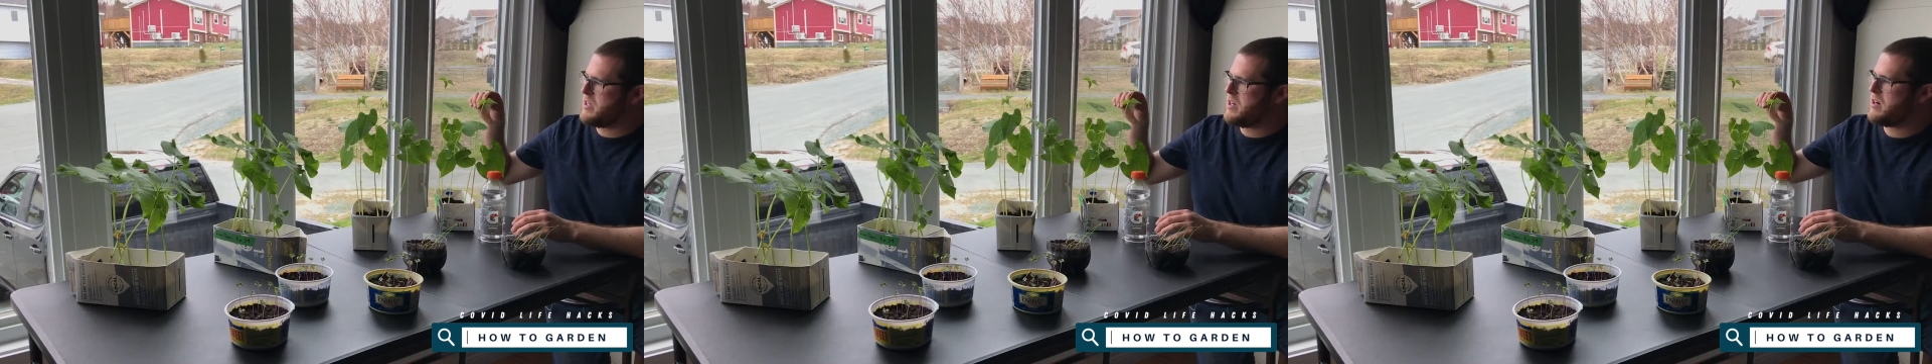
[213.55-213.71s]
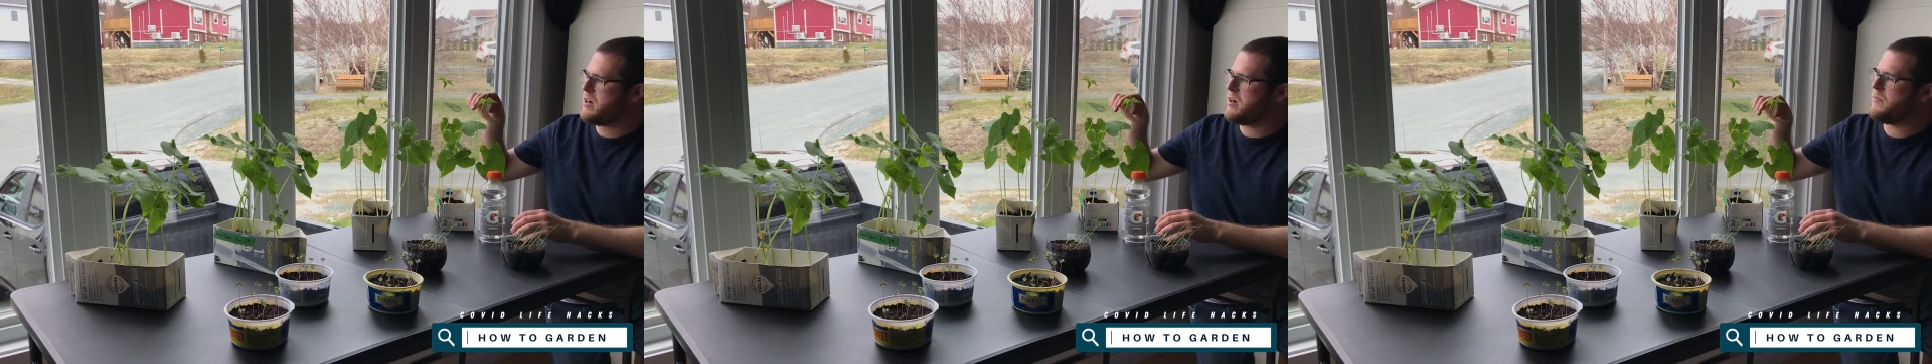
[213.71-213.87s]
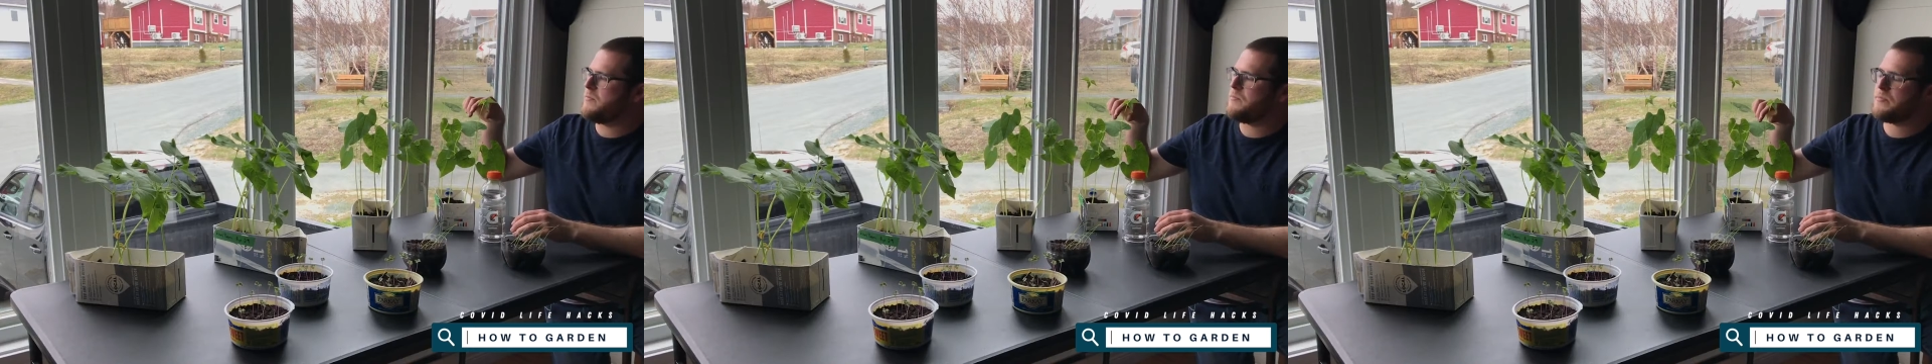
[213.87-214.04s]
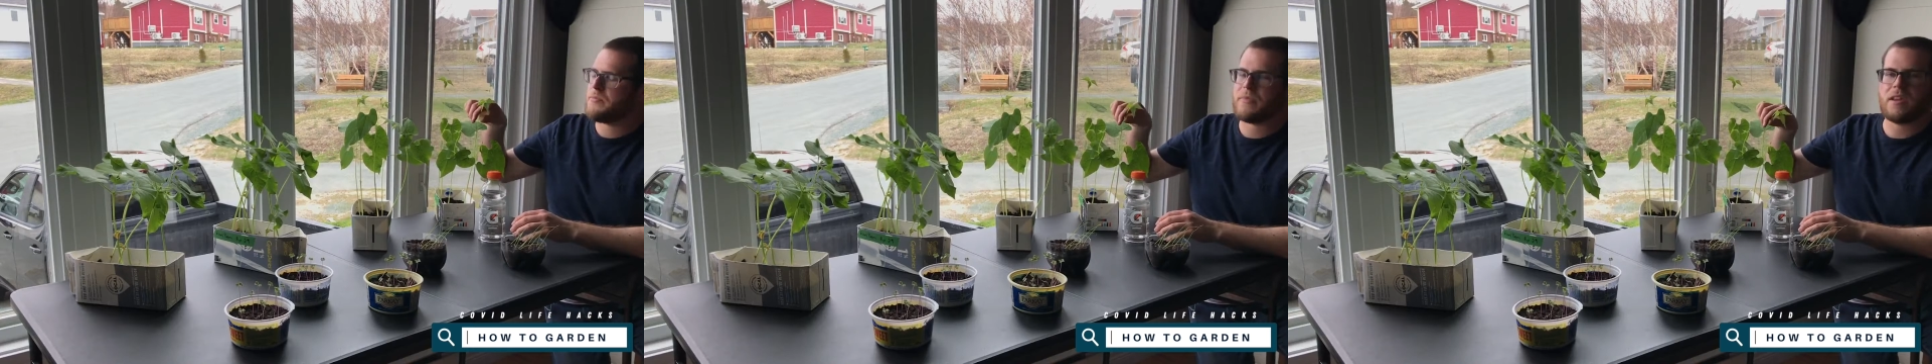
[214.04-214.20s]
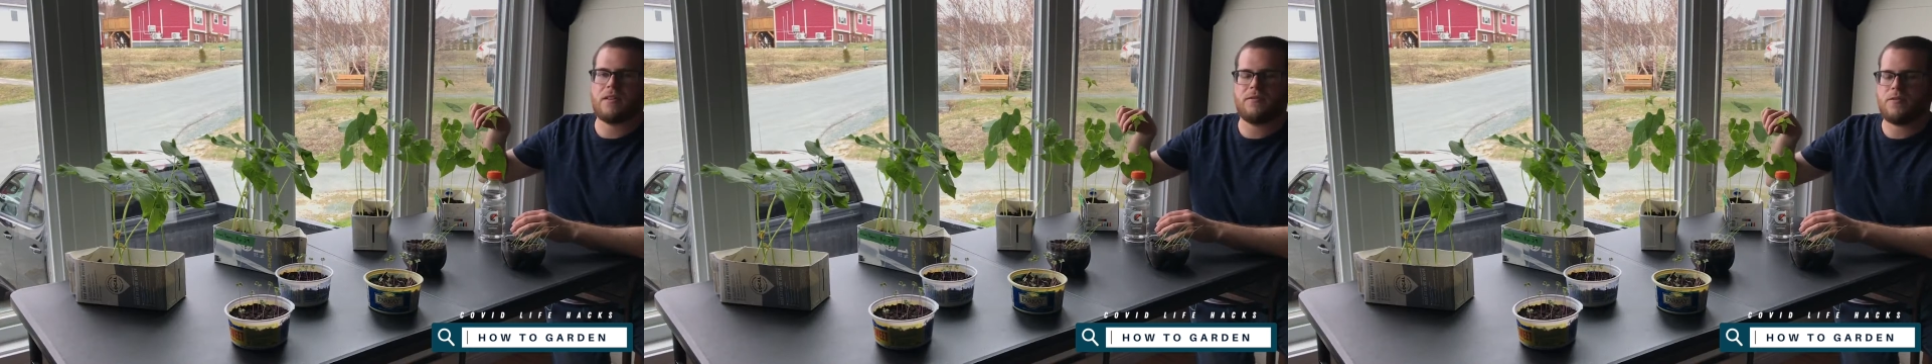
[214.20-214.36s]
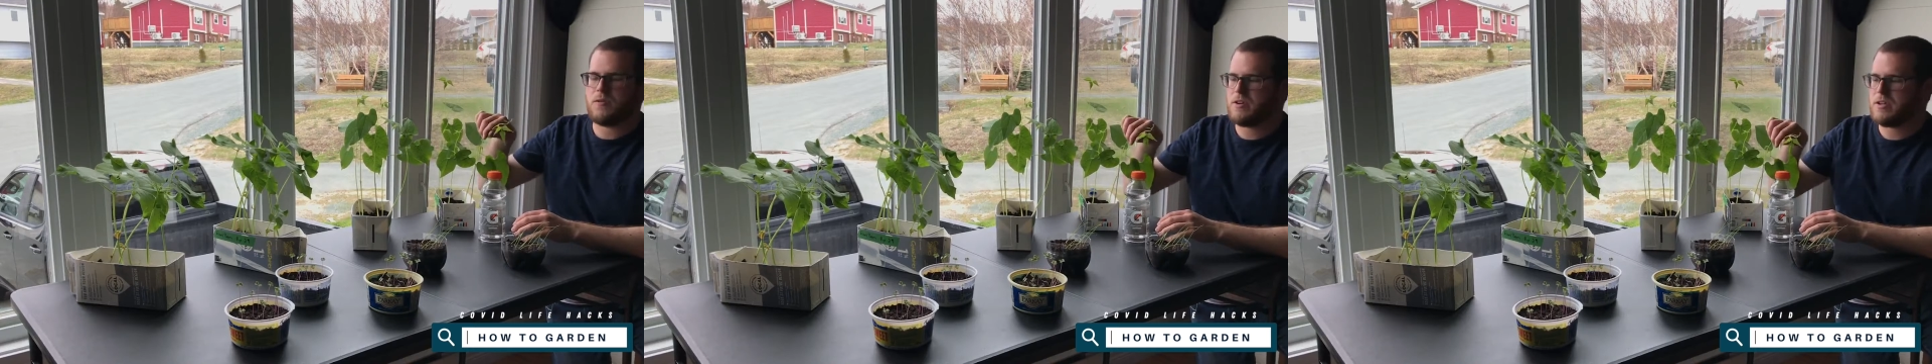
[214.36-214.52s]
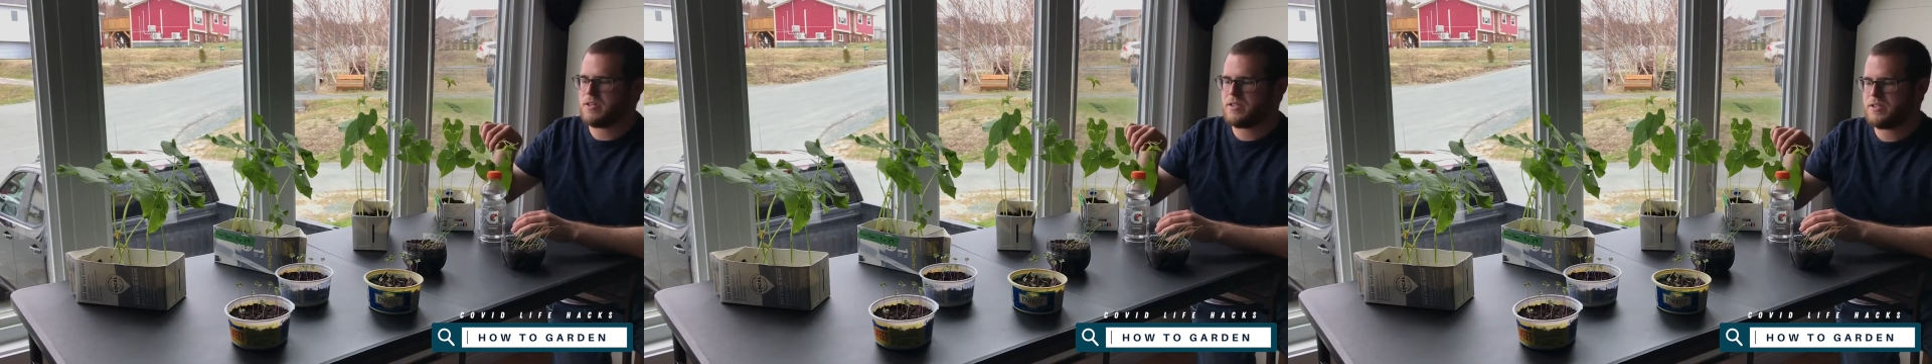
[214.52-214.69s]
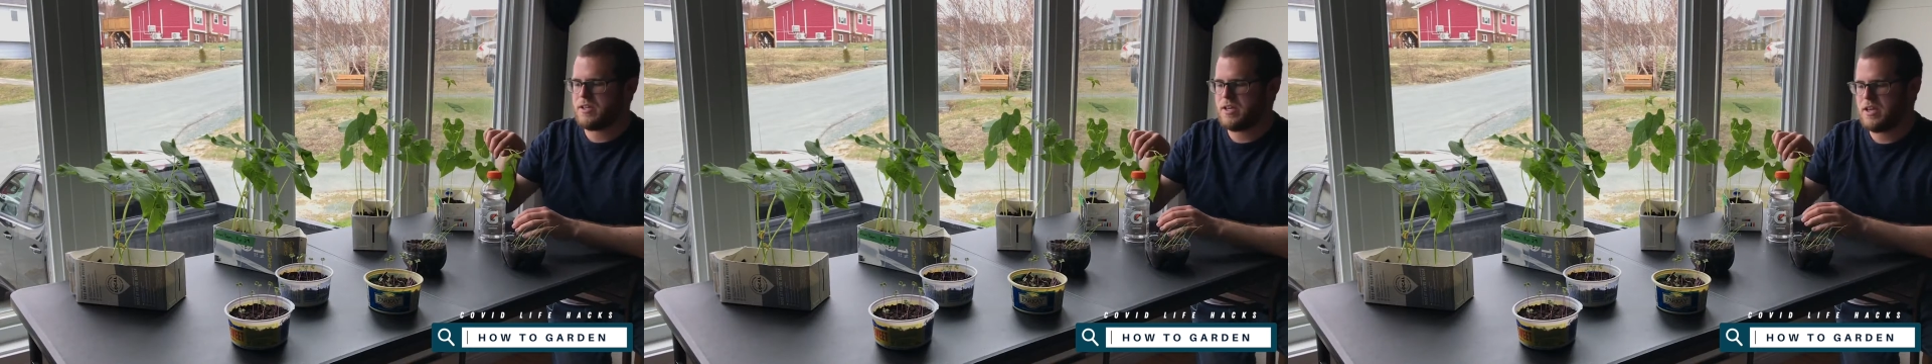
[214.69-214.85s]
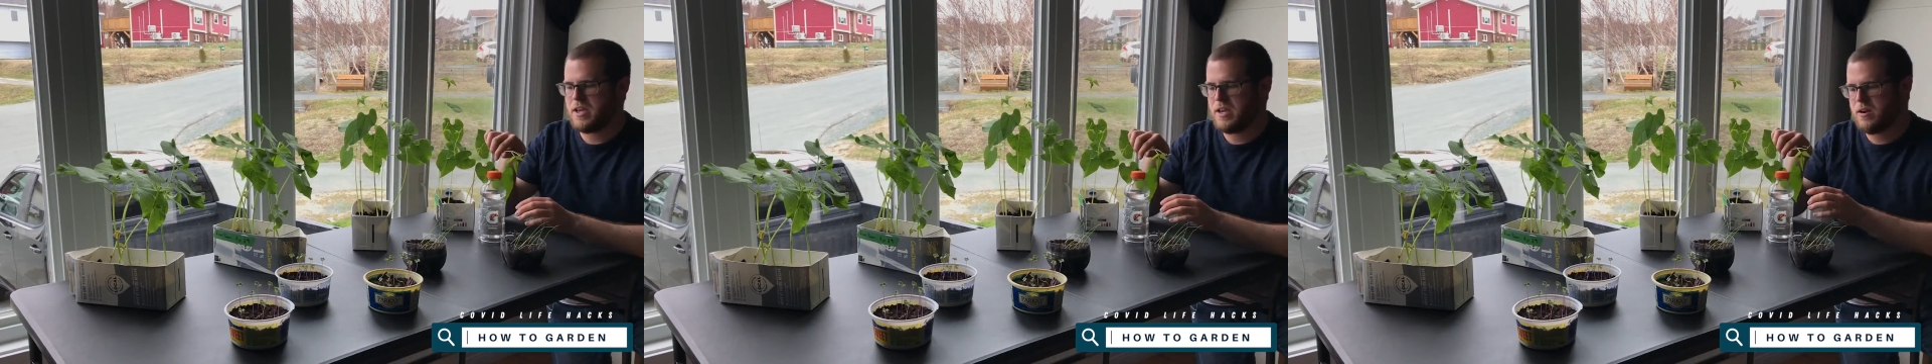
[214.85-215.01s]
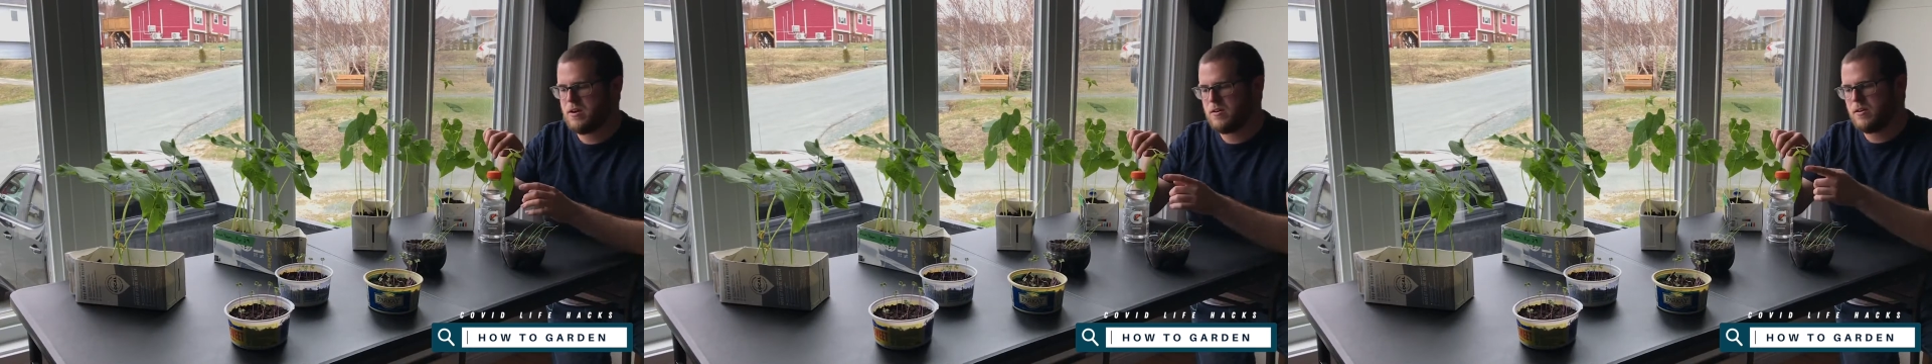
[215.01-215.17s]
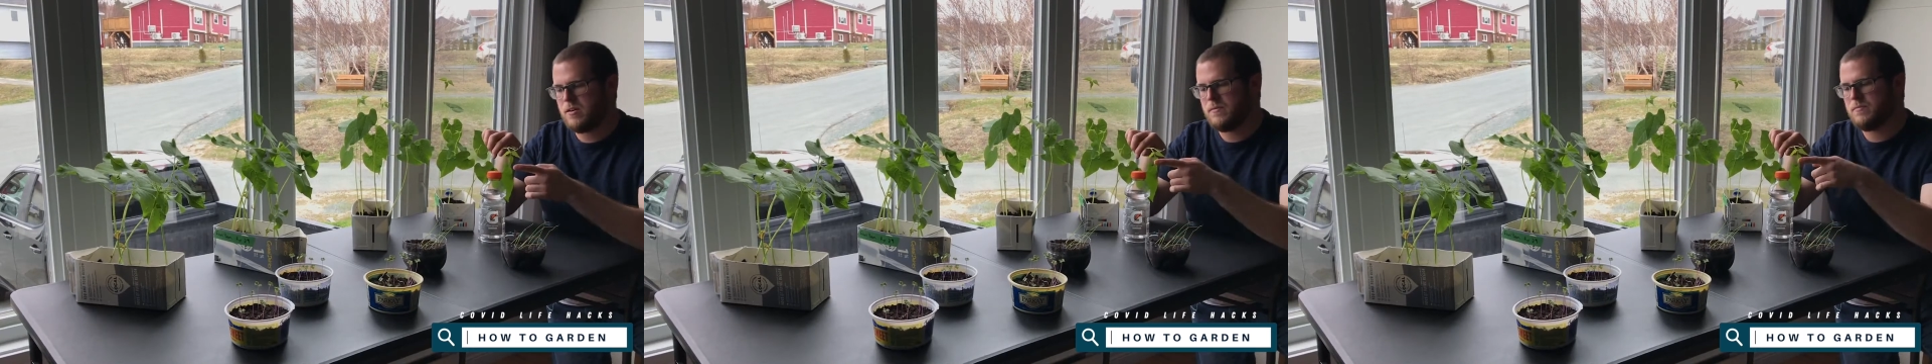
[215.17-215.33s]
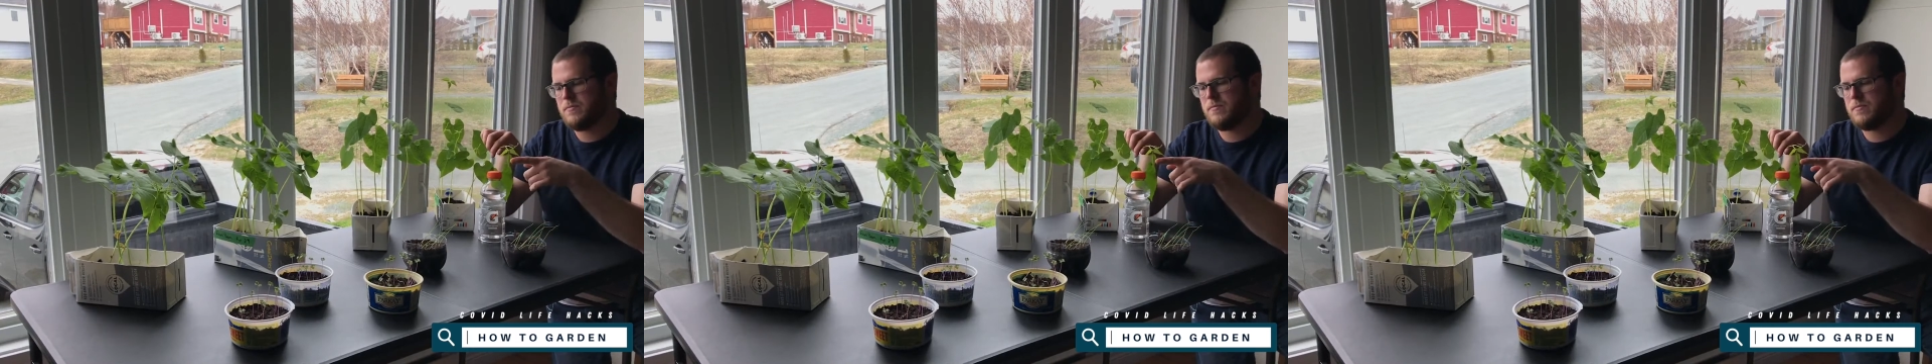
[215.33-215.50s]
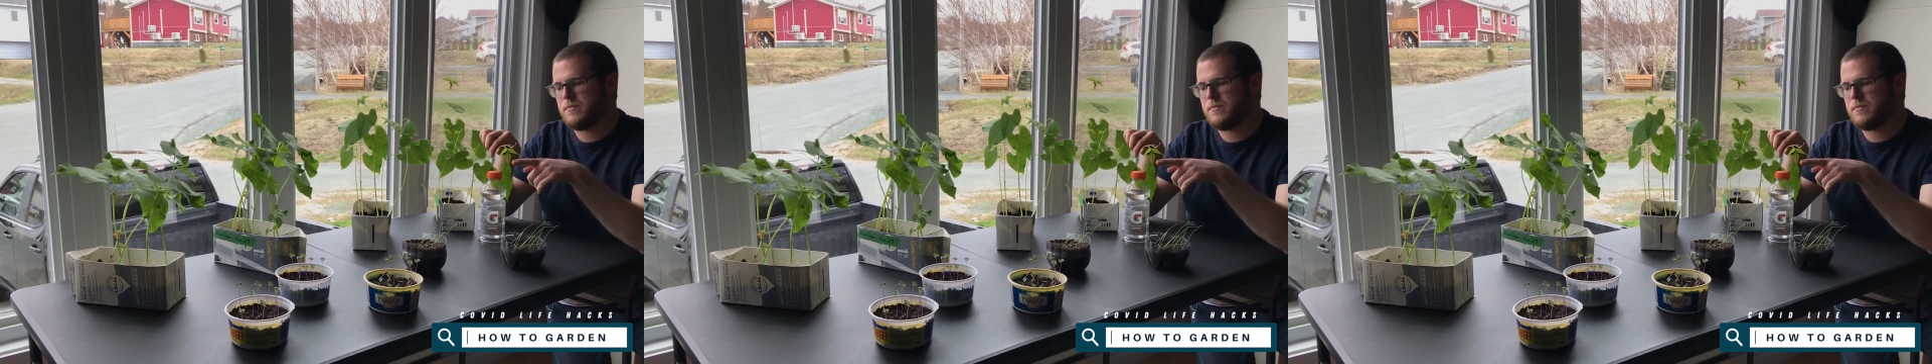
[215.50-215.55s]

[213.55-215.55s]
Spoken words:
here, you can see here